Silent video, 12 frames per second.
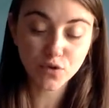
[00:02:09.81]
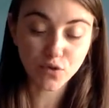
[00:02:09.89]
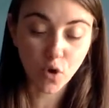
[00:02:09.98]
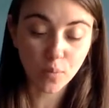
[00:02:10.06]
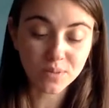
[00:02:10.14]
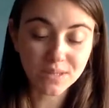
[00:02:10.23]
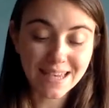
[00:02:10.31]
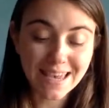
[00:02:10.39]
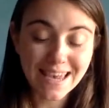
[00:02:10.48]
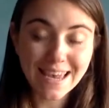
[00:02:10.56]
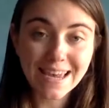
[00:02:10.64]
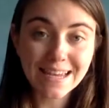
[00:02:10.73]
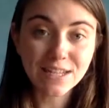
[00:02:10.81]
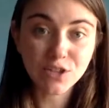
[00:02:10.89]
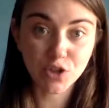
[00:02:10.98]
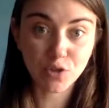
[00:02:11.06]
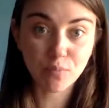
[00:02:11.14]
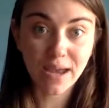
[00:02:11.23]
drops
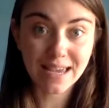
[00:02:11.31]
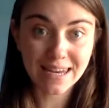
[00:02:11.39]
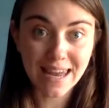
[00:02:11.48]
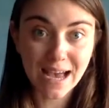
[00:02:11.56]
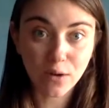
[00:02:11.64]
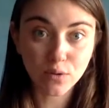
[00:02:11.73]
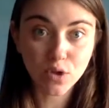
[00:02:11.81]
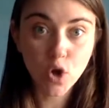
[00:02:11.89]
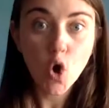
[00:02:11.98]
into my cloud?